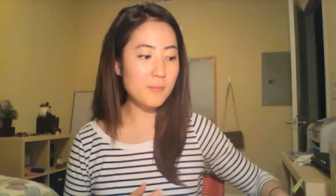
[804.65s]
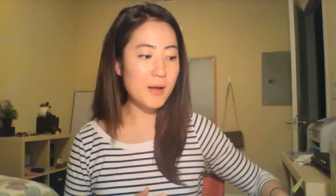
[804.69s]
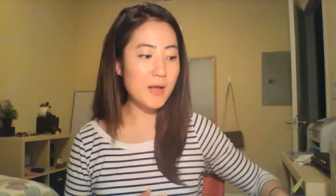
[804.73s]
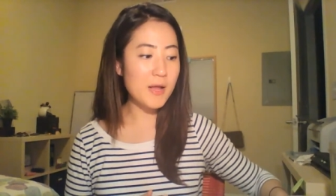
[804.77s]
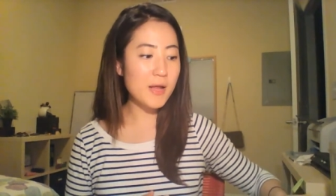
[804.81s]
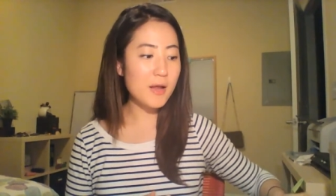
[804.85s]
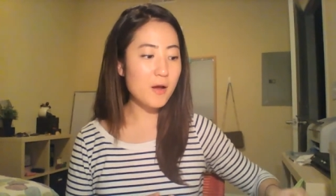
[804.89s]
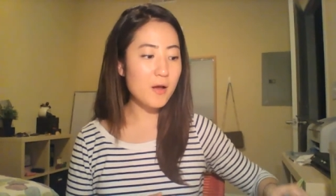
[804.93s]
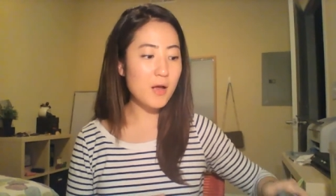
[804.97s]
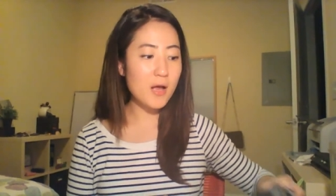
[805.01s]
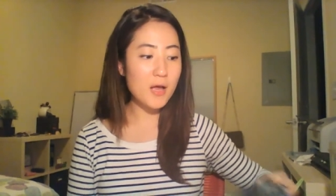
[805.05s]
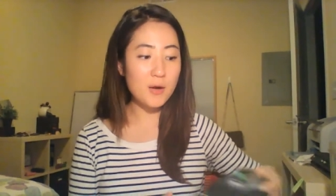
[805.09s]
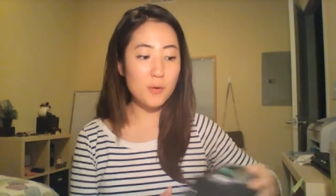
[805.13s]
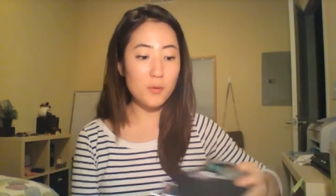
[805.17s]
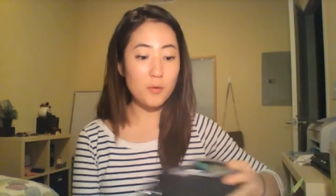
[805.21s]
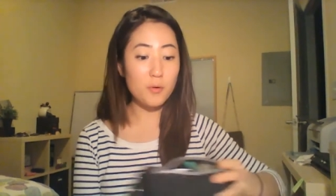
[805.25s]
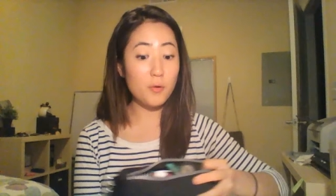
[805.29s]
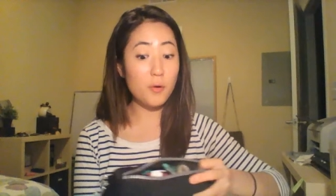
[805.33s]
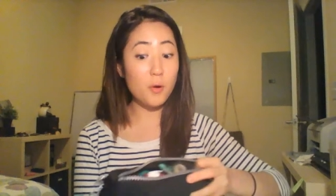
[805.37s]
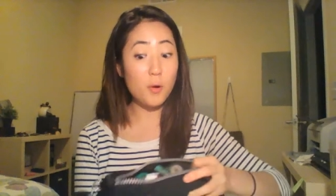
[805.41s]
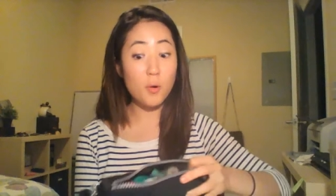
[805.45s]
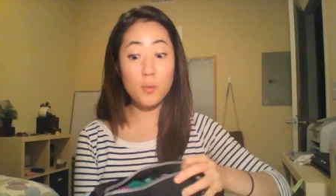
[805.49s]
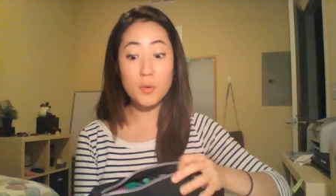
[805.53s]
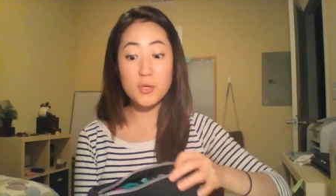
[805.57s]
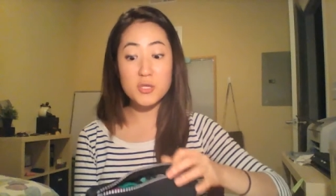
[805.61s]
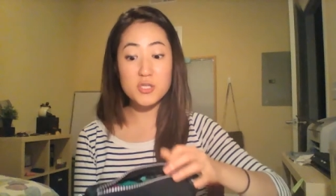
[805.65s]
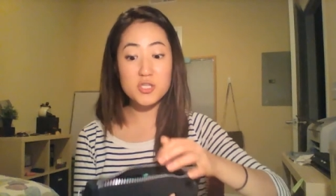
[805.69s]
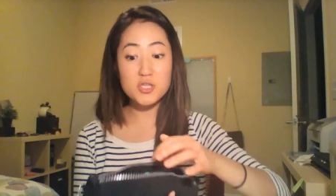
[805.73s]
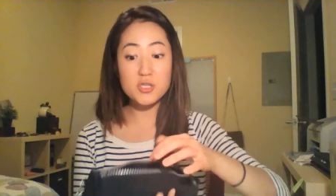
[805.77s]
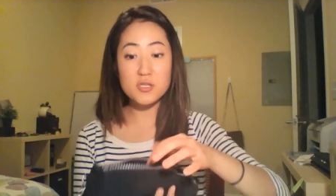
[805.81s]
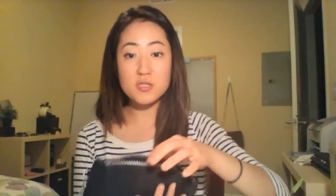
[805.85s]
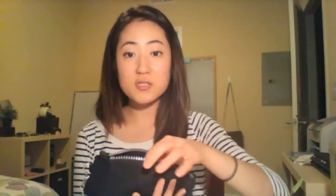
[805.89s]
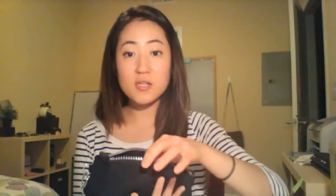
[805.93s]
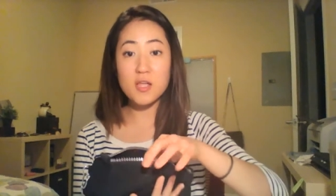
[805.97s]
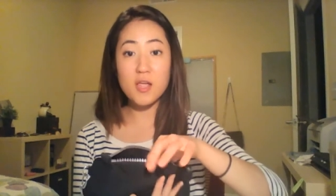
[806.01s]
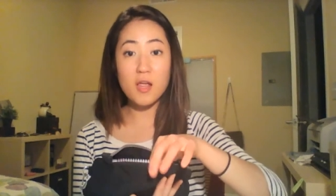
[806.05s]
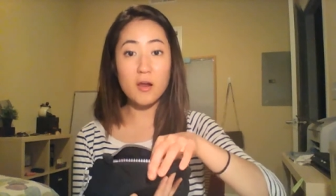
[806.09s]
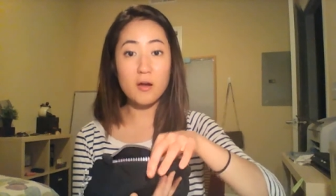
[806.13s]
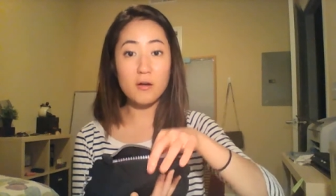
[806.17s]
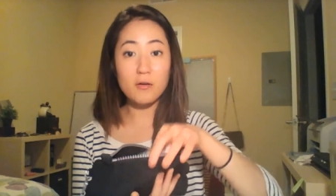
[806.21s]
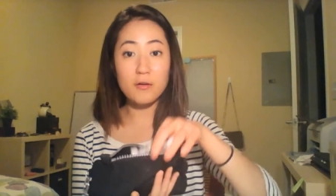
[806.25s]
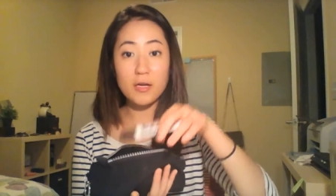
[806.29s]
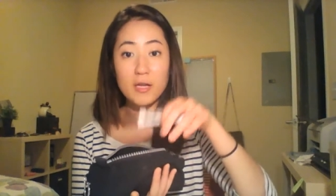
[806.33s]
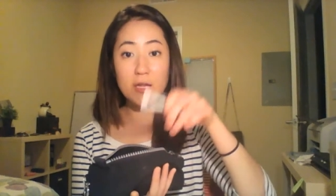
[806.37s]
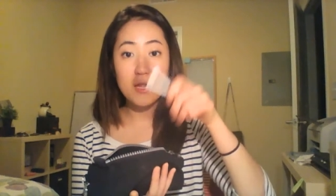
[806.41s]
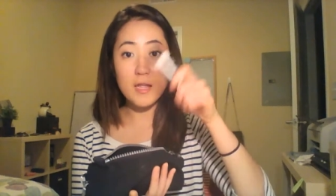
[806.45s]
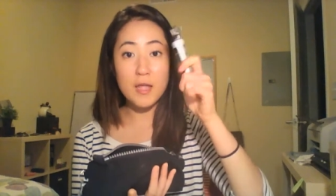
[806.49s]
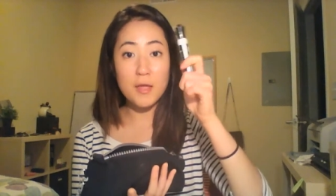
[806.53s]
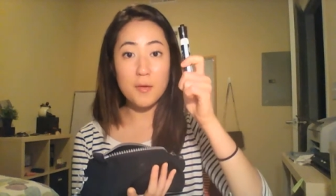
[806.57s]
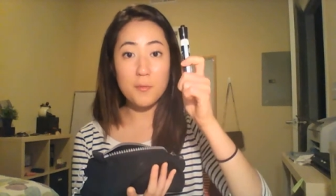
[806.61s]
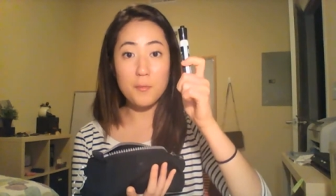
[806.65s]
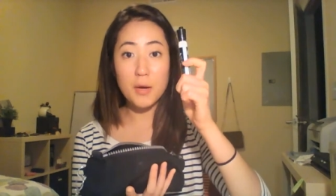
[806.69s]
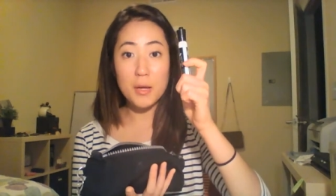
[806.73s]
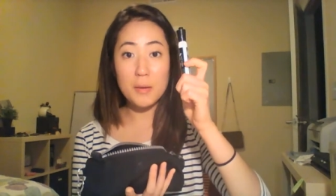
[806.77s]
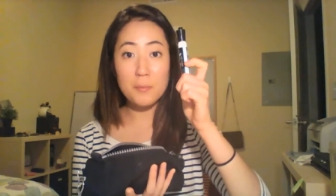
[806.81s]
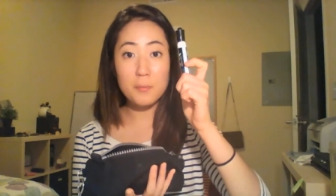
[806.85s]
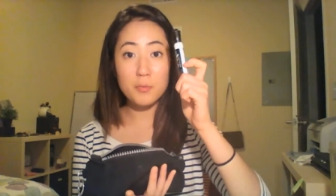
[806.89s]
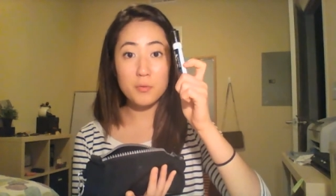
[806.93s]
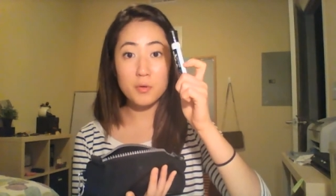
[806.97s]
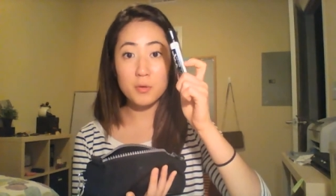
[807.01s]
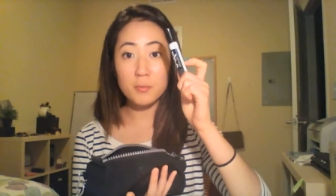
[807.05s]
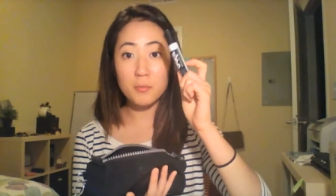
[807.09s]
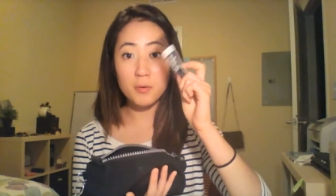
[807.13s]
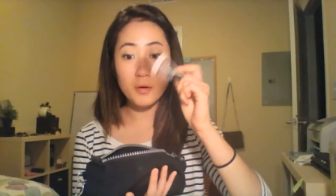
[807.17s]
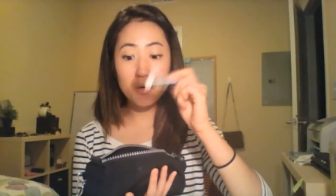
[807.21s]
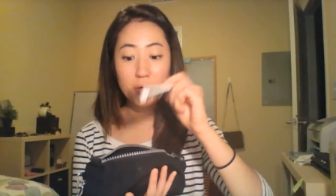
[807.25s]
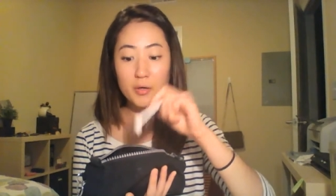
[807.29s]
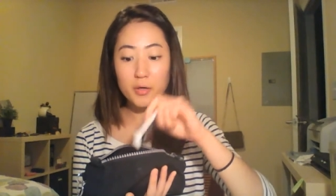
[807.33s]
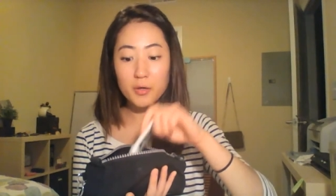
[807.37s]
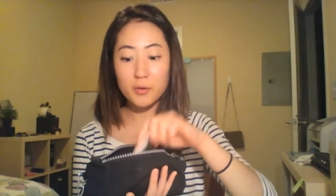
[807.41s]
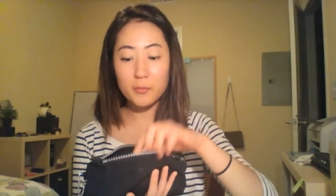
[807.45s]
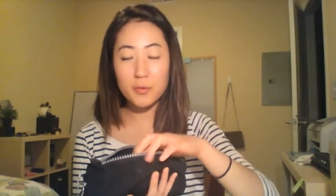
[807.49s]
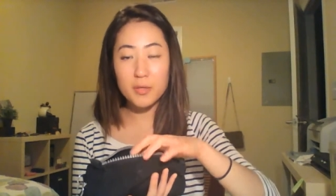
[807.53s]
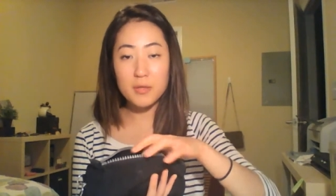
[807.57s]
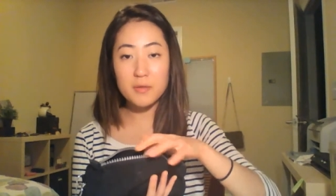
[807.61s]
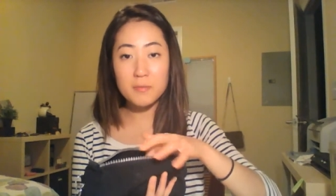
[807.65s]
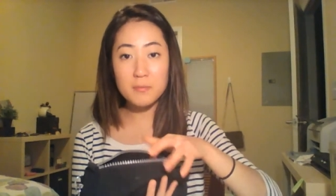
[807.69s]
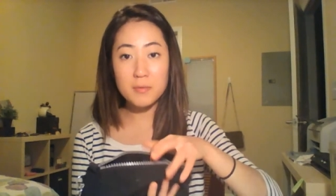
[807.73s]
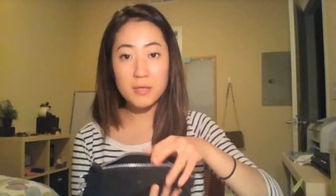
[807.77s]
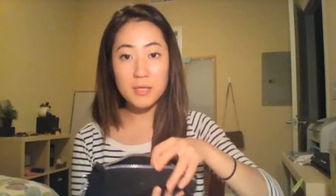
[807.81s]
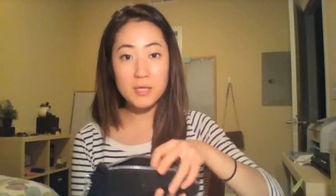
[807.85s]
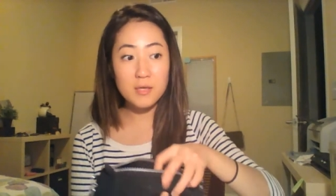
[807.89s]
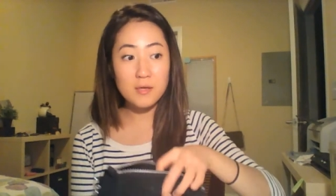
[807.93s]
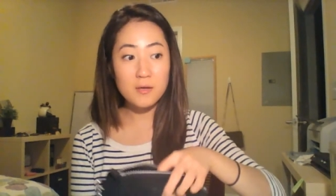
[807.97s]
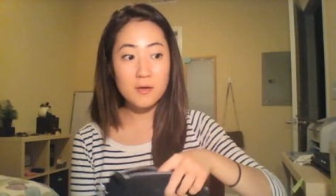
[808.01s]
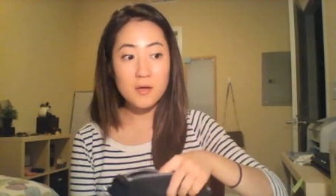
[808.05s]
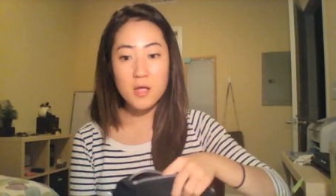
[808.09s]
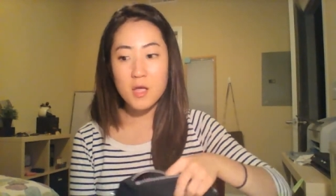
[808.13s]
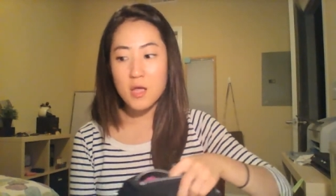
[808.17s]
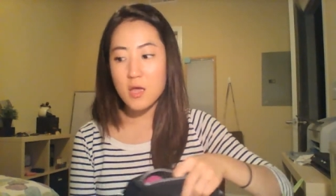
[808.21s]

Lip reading: I will always just carry a whiteboard marker with me.